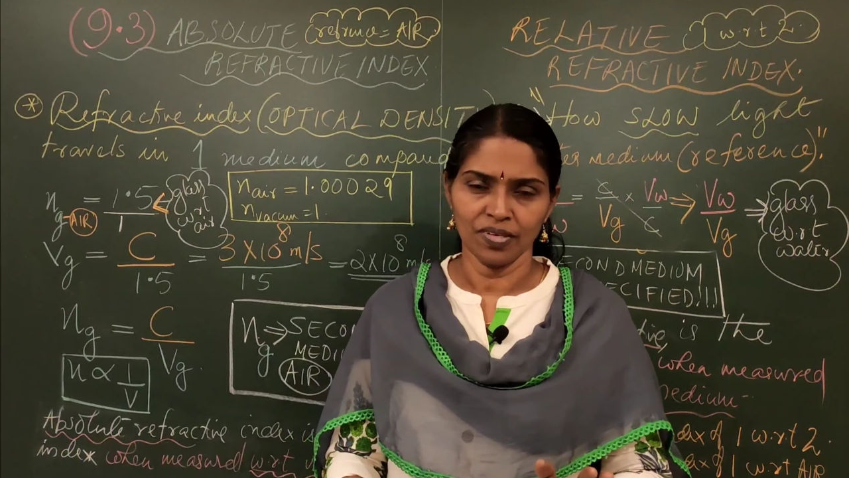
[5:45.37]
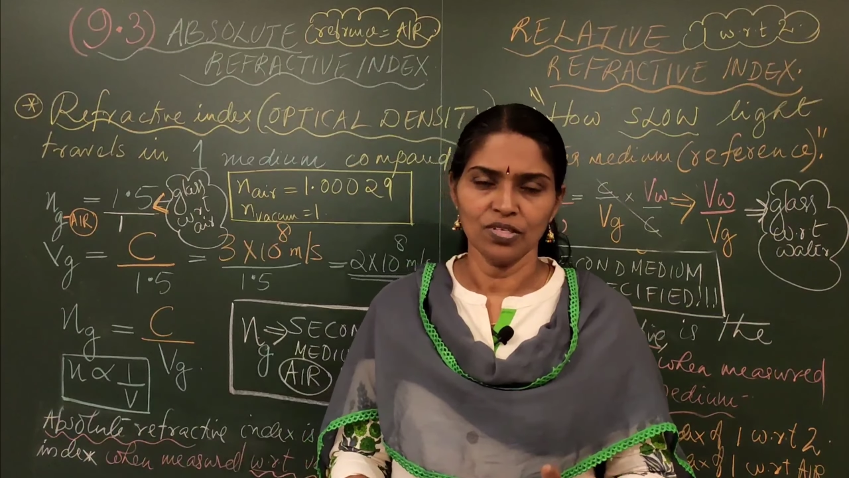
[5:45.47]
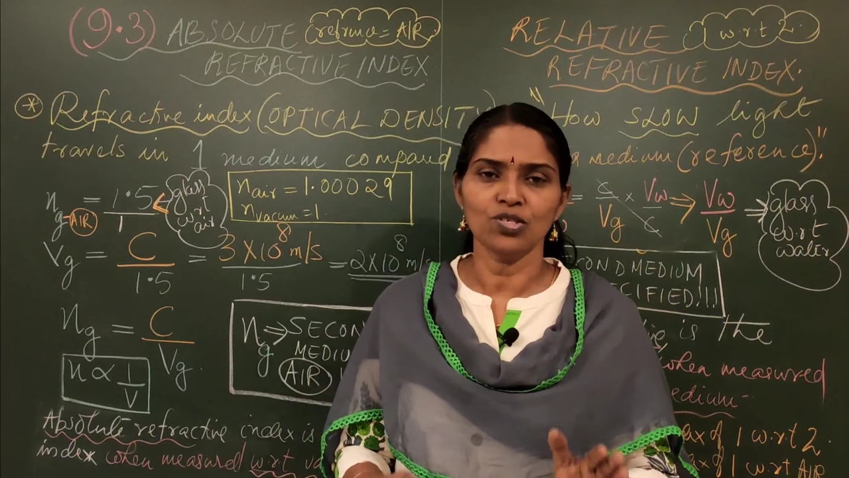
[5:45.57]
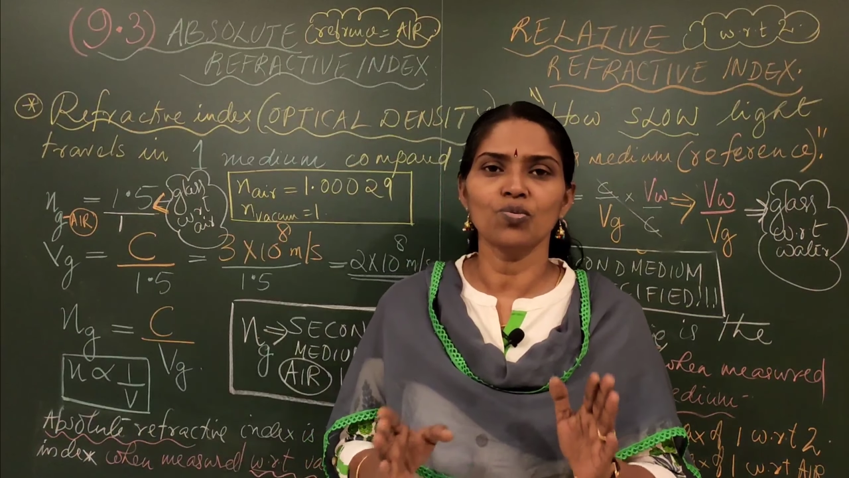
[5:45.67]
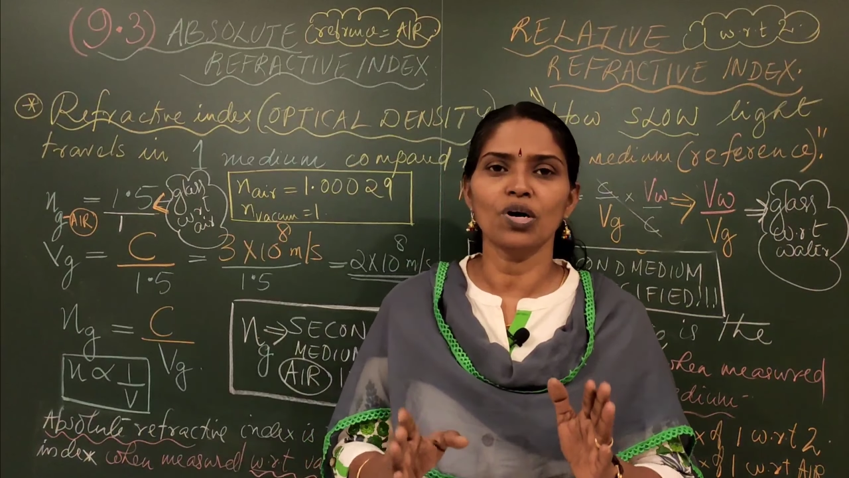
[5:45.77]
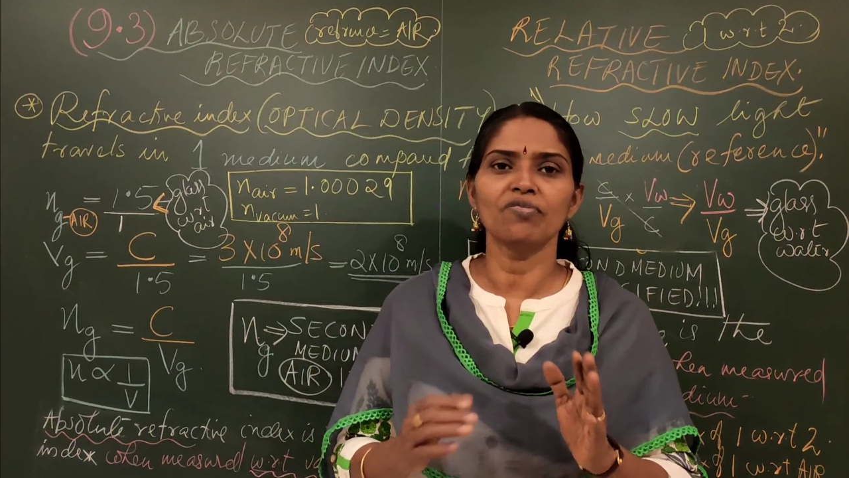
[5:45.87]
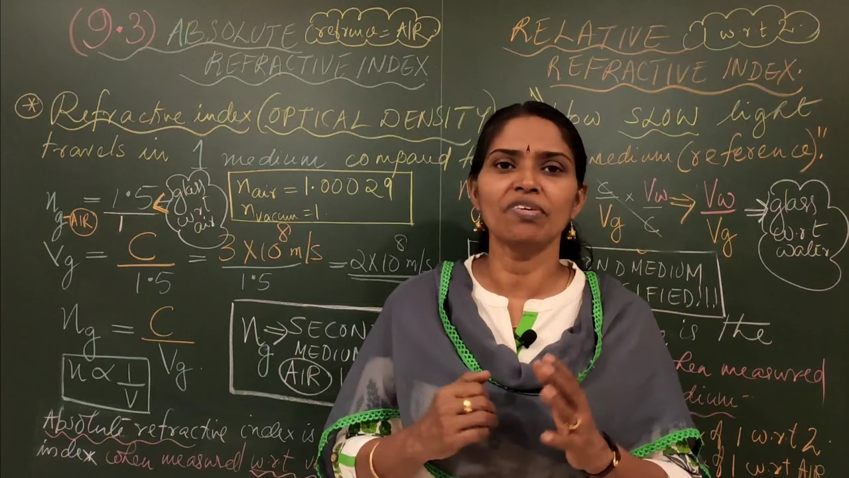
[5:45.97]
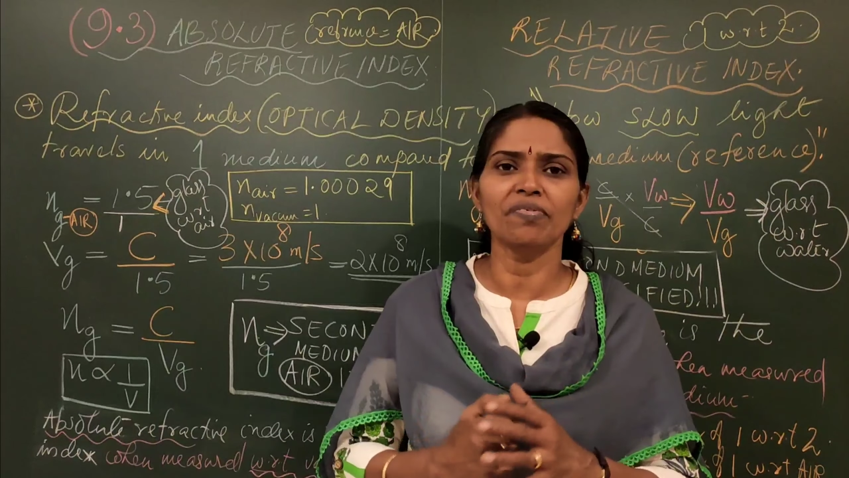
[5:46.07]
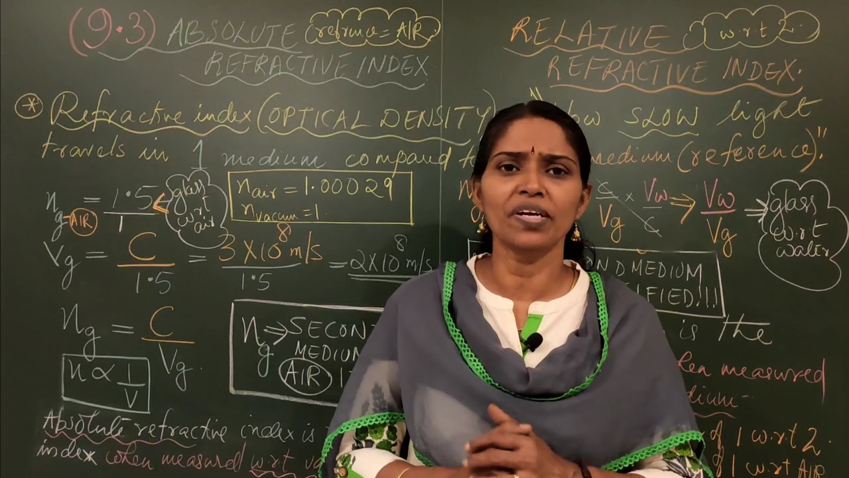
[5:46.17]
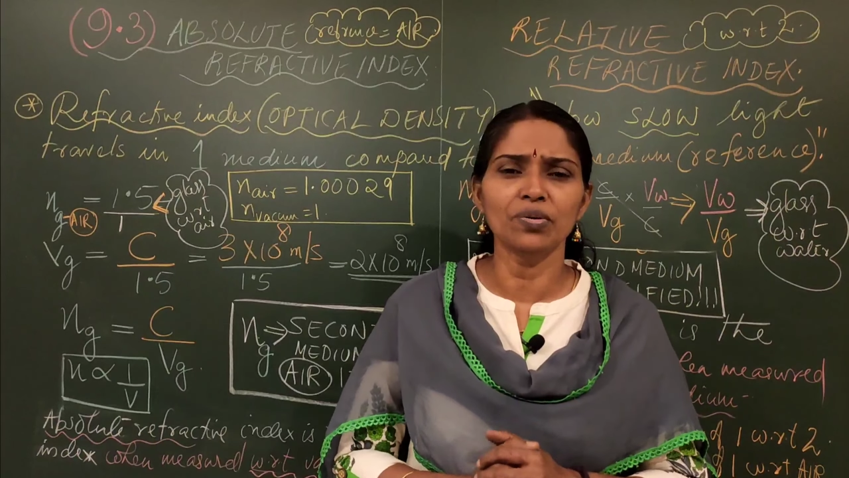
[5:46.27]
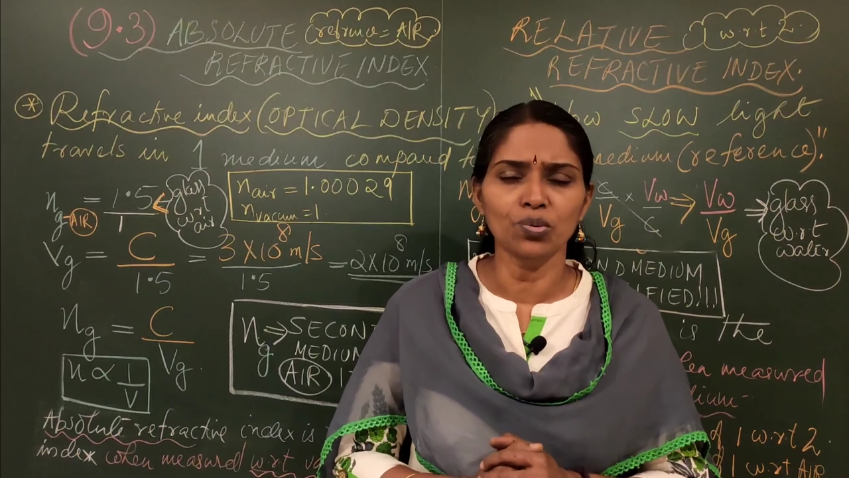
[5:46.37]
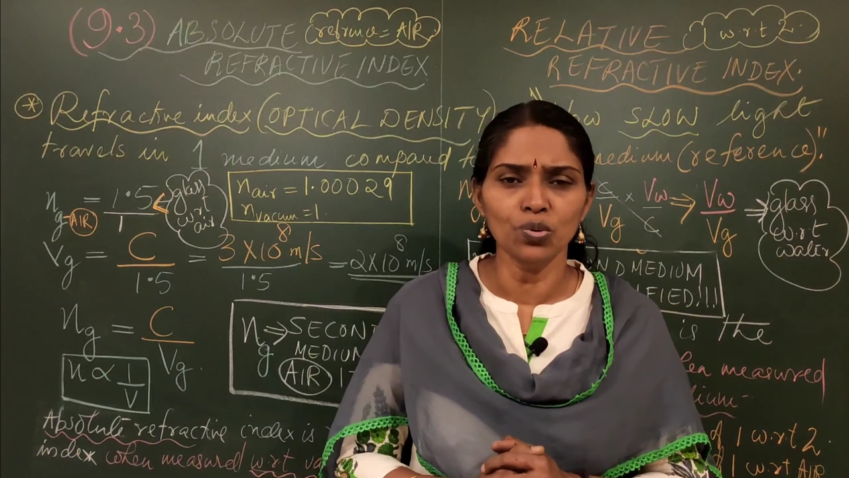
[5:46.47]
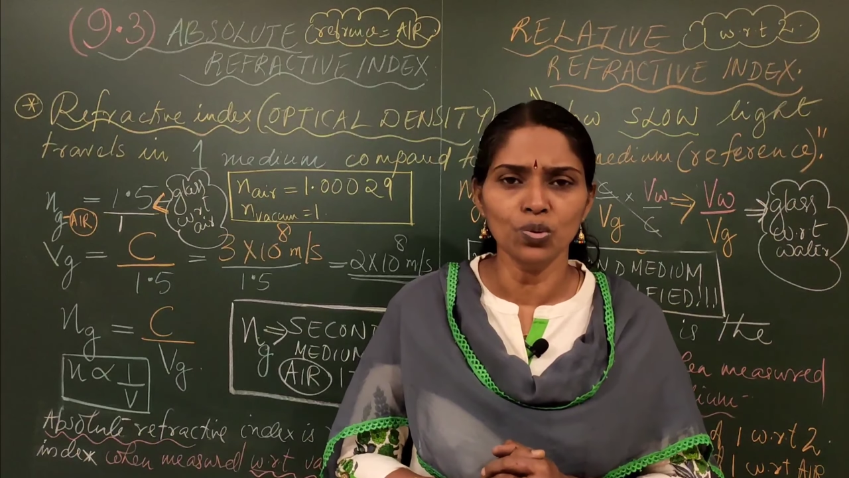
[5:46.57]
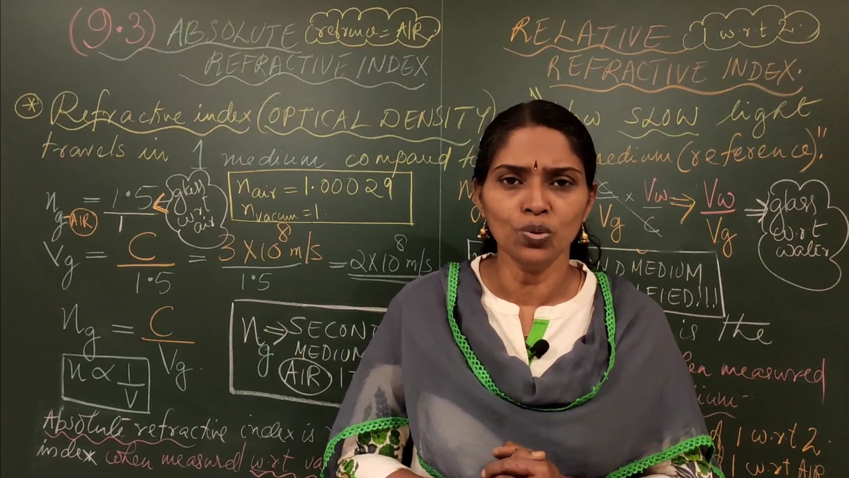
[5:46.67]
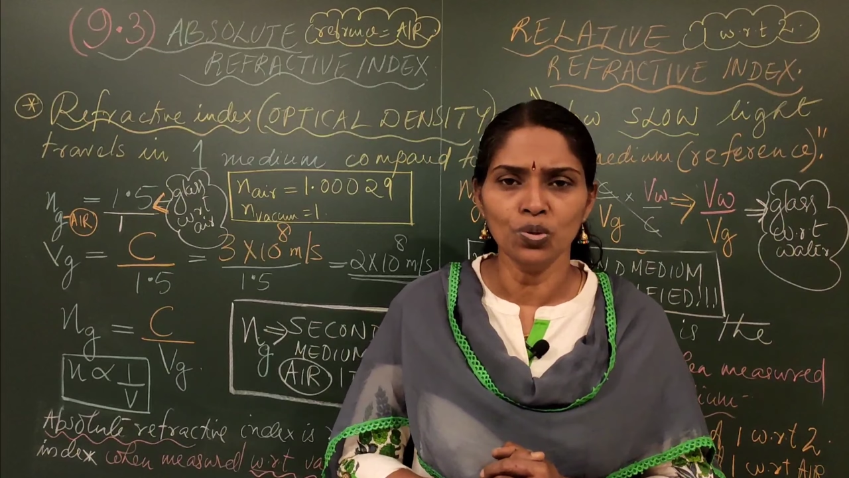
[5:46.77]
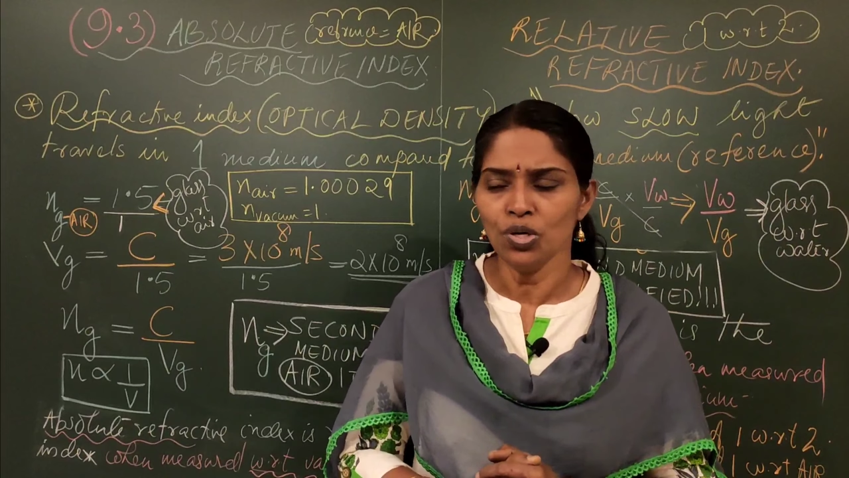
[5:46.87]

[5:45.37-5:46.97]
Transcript: So what did we do?